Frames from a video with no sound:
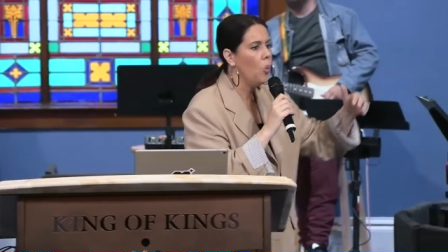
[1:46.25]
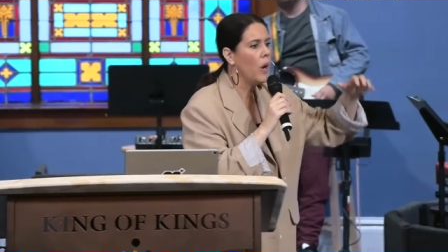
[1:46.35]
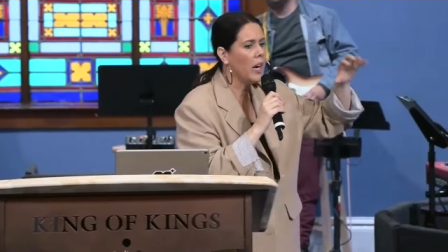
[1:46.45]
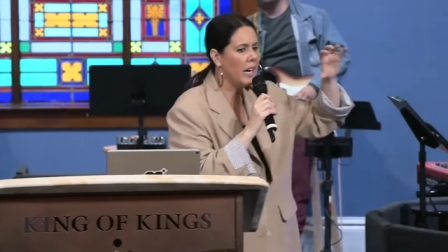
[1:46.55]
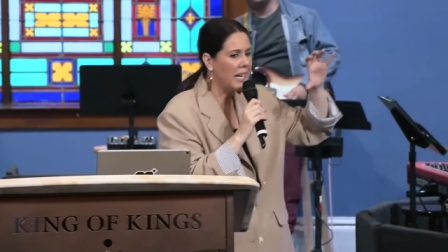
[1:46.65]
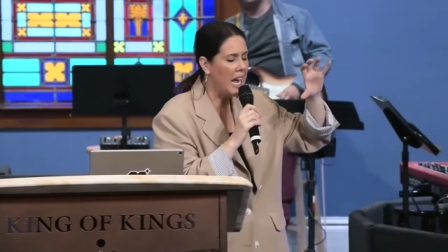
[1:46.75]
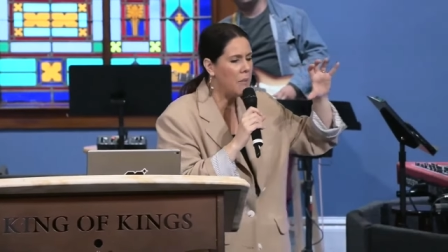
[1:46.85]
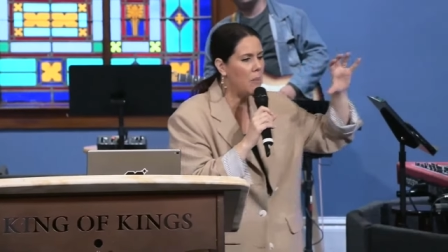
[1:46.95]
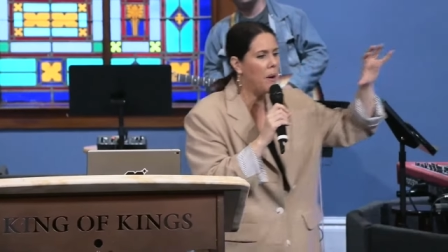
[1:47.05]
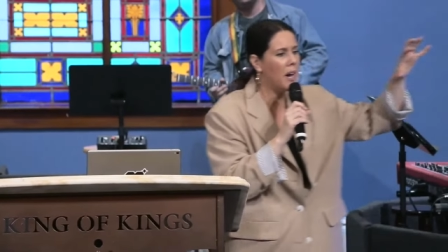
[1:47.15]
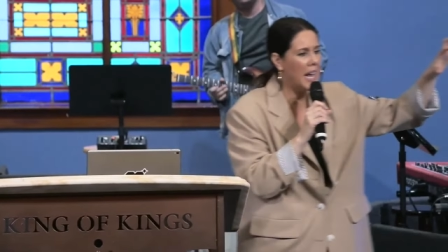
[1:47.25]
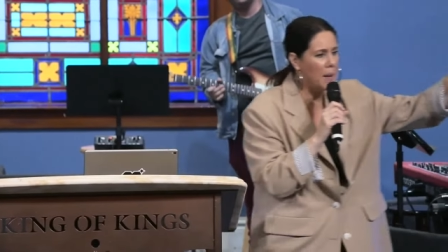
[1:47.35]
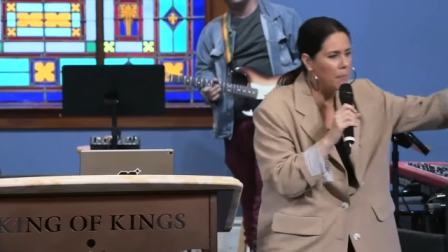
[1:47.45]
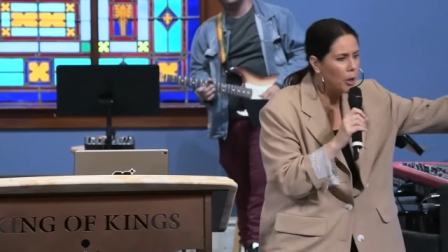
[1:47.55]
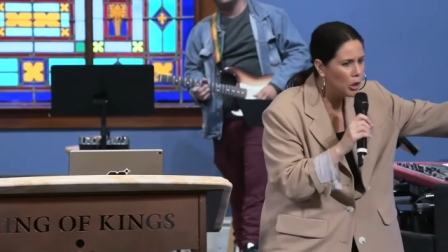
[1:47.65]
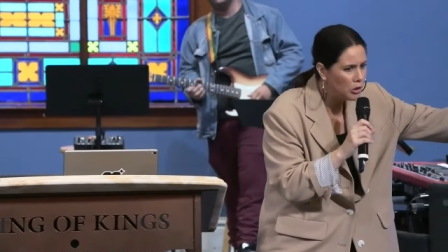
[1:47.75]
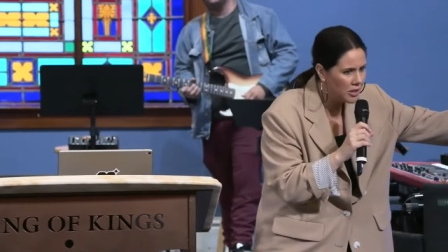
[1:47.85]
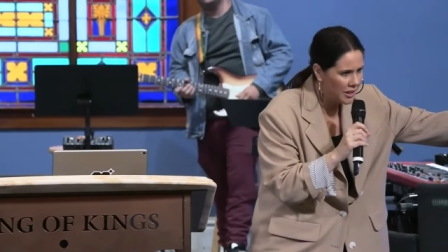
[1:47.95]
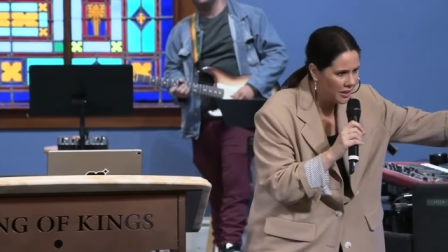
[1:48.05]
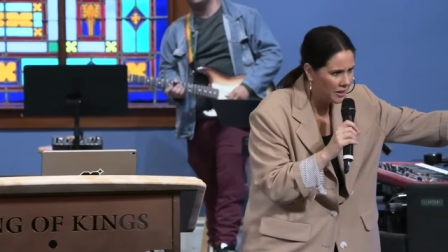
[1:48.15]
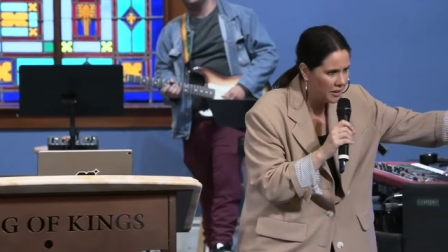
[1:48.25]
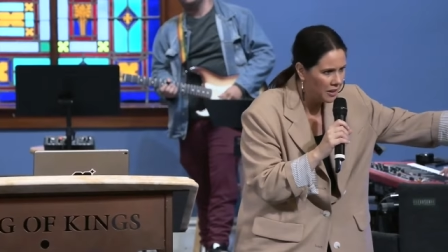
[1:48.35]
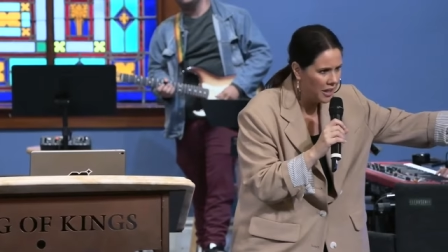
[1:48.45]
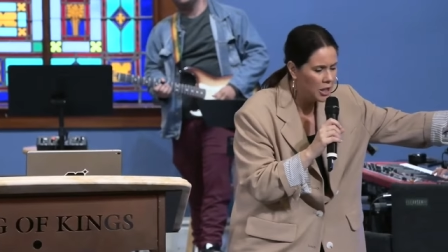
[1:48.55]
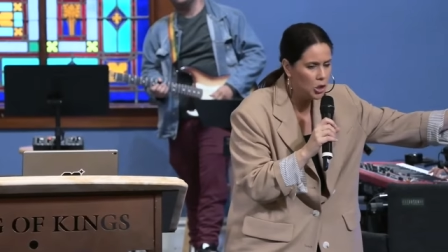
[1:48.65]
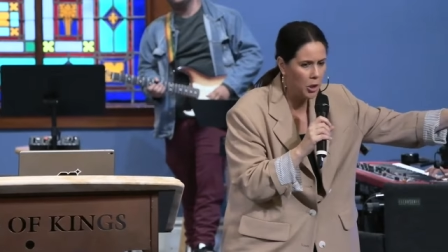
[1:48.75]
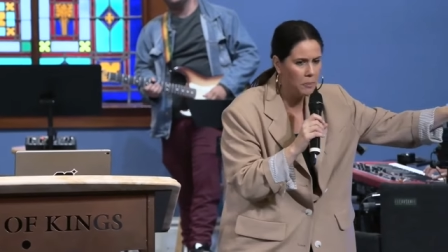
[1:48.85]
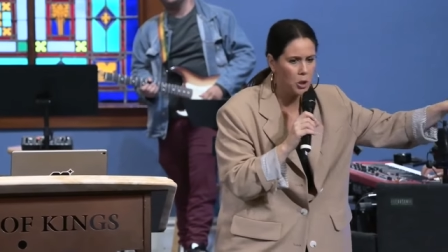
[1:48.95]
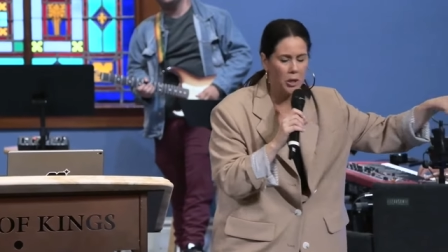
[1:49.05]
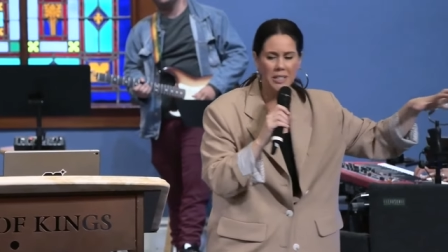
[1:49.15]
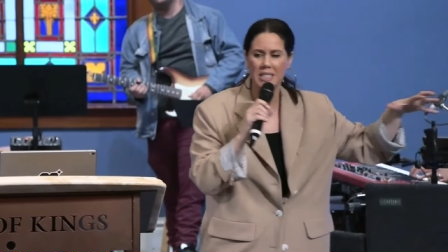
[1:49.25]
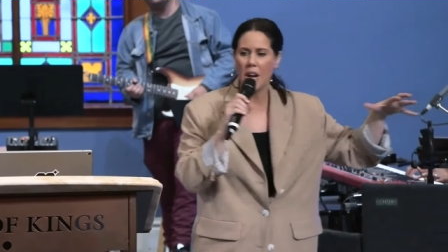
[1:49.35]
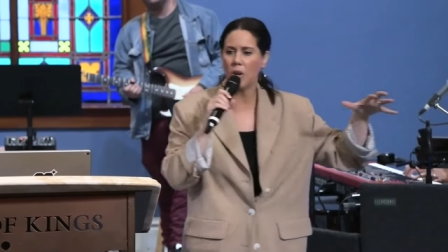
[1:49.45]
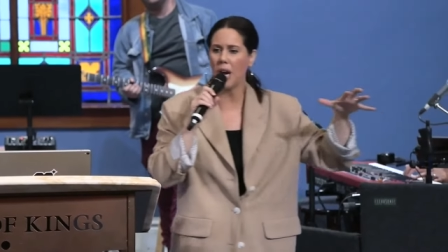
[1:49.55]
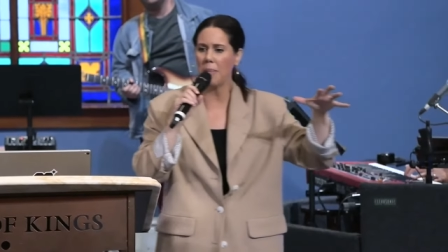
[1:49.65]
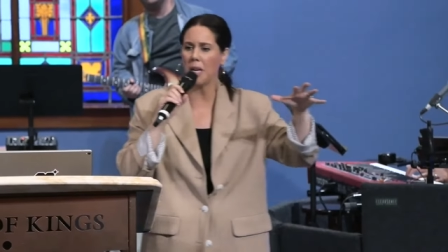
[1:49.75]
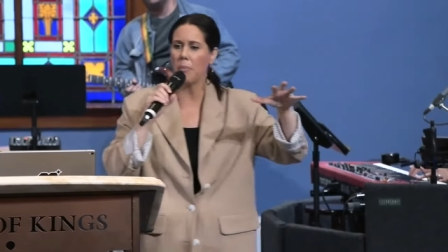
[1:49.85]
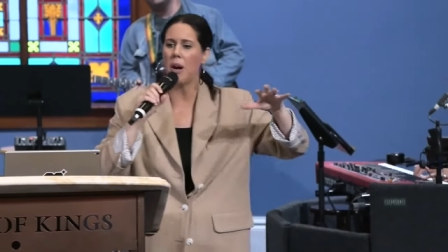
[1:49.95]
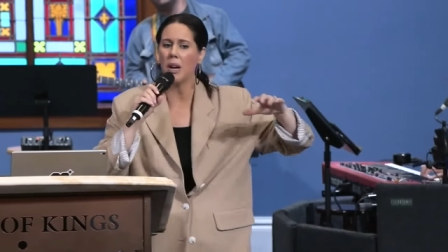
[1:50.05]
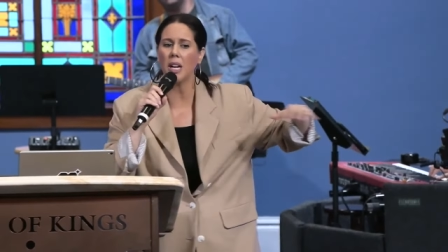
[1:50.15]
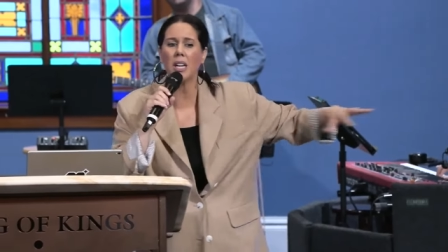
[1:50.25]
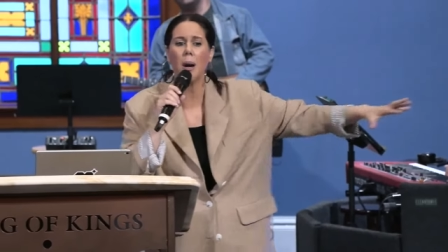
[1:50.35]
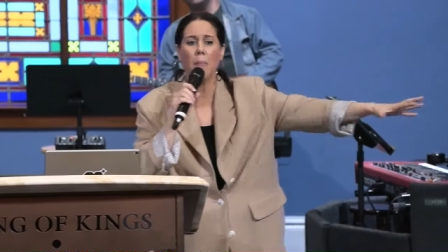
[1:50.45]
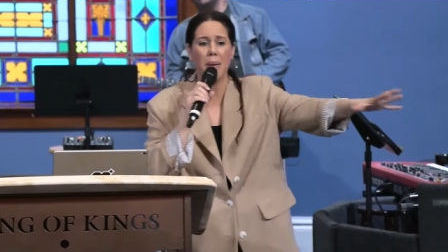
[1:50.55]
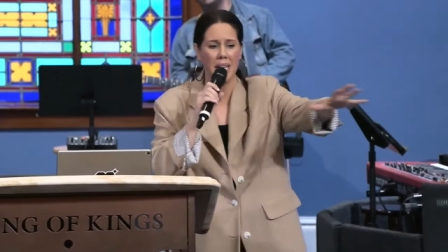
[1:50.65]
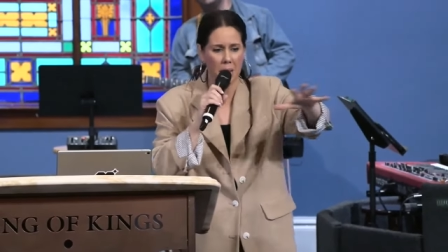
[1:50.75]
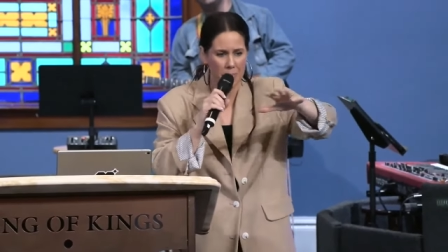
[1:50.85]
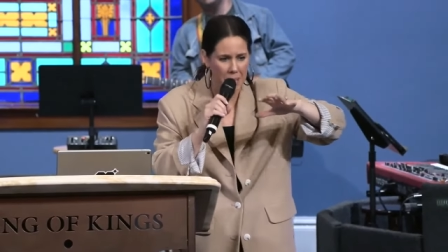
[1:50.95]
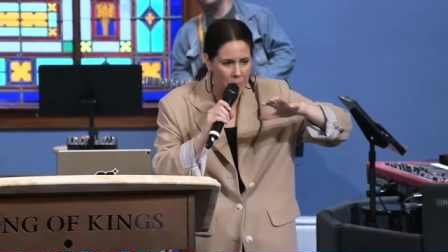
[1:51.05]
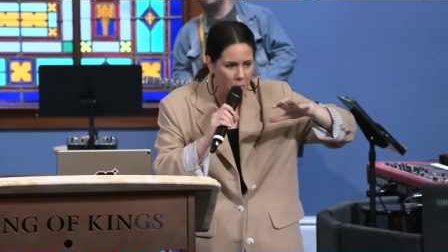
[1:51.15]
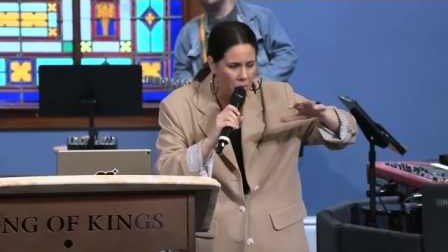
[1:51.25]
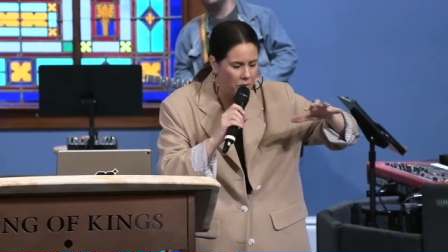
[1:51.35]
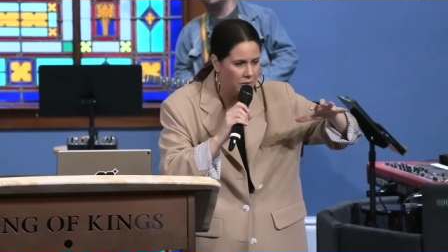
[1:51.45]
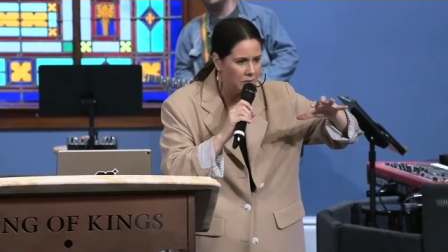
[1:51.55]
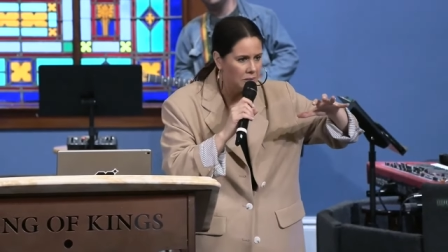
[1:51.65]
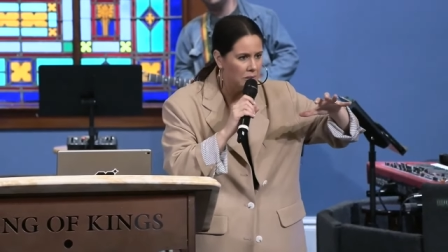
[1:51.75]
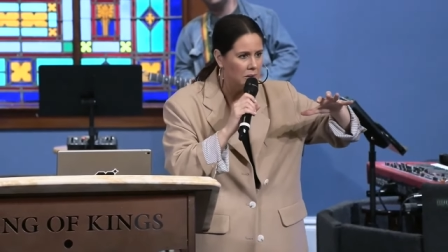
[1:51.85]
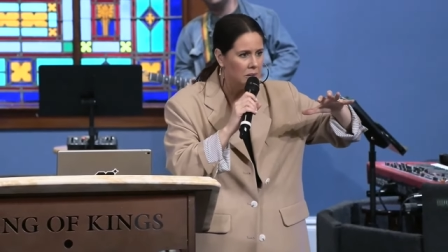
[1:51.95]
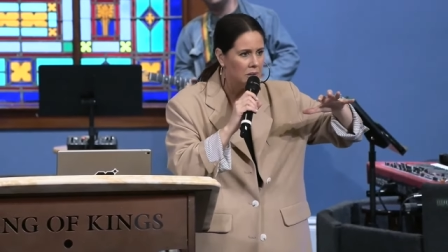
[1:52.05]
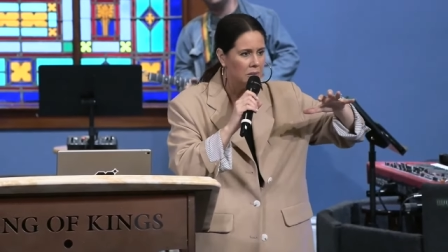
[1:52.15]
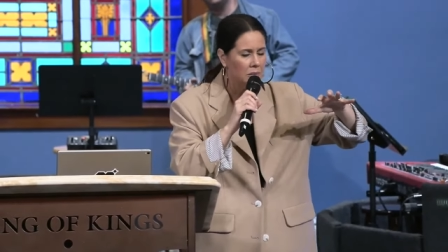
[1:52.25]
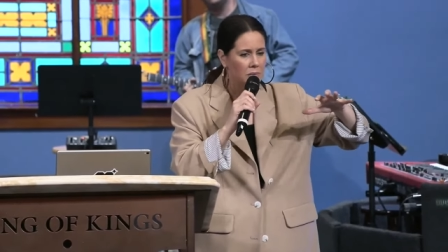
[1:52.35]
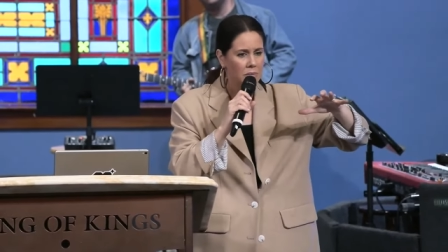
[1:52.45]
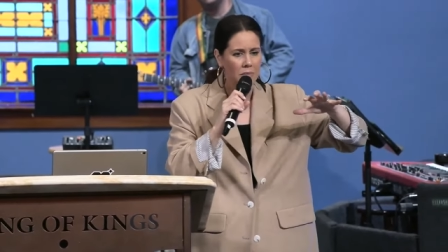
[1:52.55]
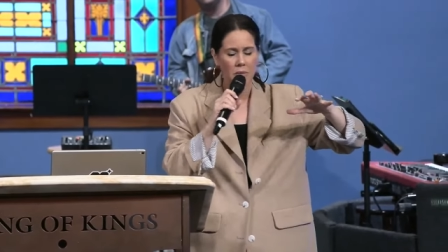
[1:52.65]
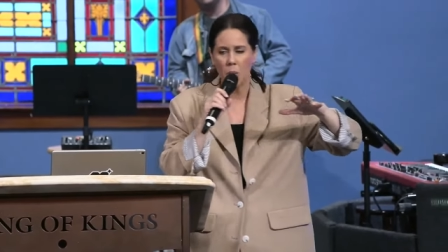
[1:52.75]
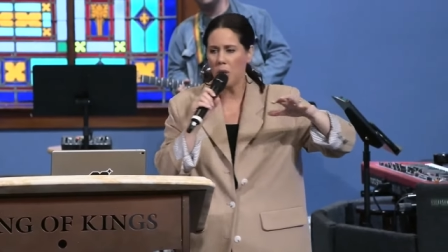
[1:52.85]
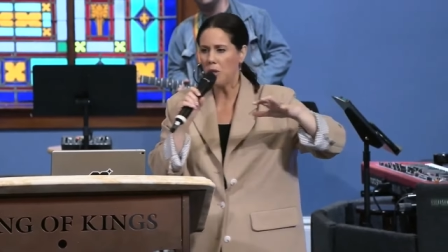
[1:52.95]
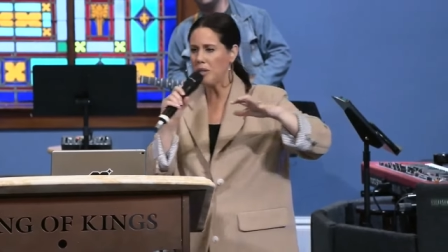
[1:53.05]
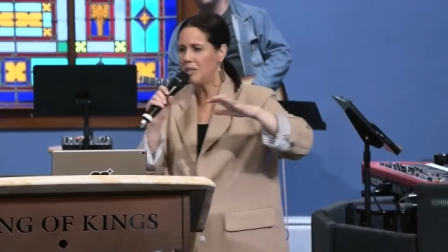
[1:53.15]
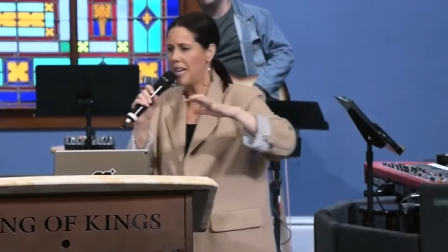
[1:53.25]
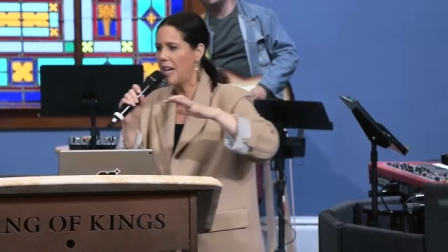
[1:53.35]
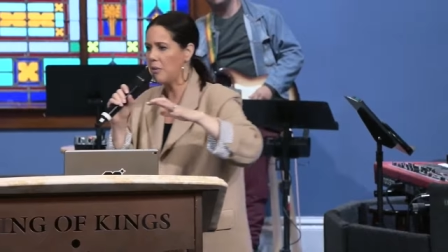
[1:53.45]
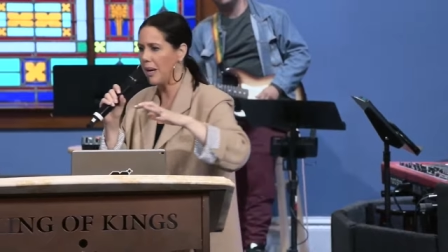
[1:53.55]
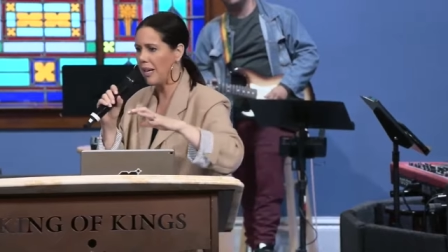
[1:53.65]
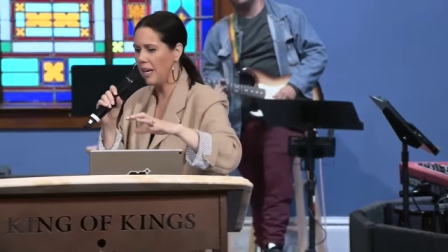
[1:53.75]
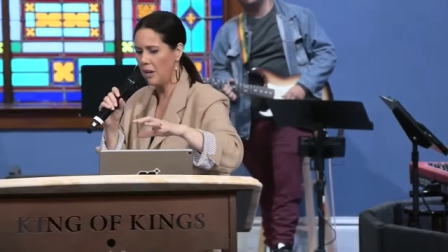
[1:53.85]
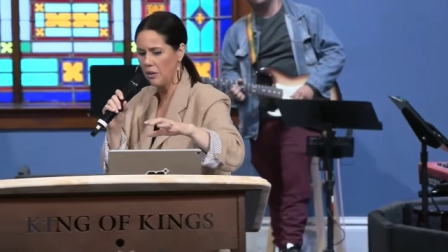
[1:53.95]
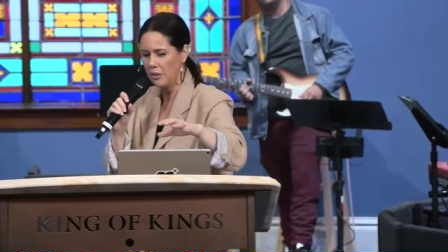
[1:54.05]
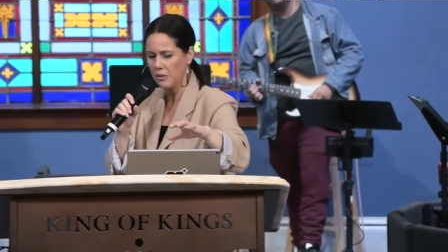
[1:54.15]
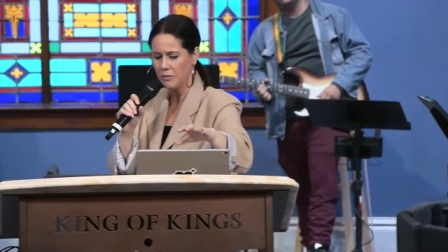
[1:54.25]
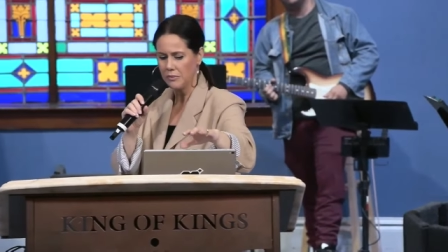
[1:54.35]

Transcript: where it came upon a person in Scripture, it's now coming upon a company of people. I want you to stand right now.